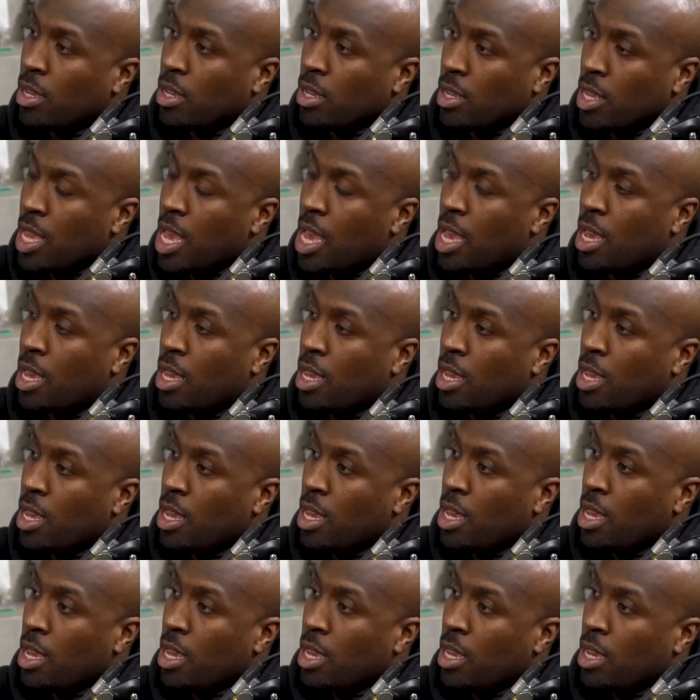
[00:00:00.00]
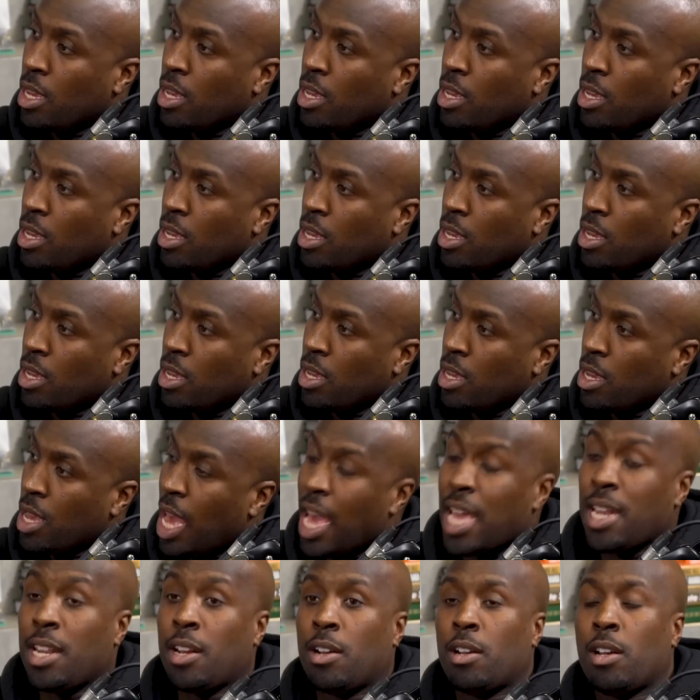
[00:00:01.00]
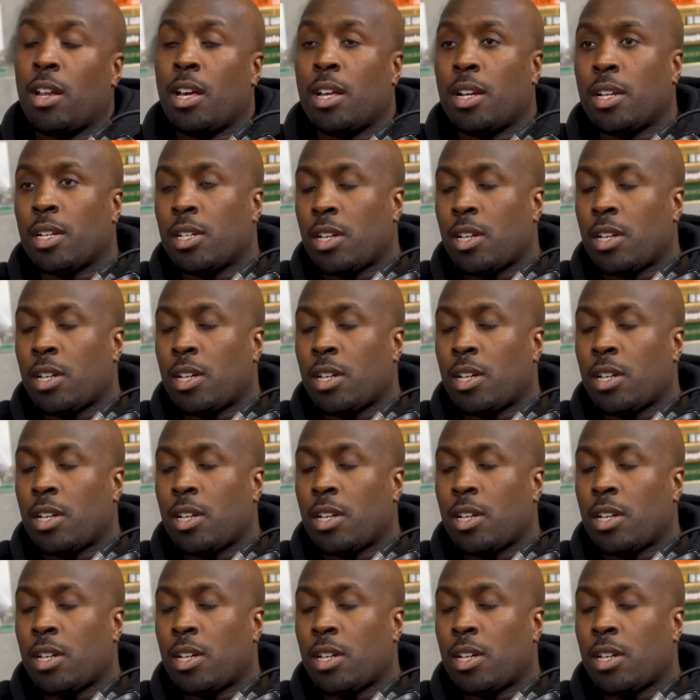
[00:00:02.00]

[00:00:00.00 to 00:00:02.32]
people yeah. to be, you know, to push. And so. a lot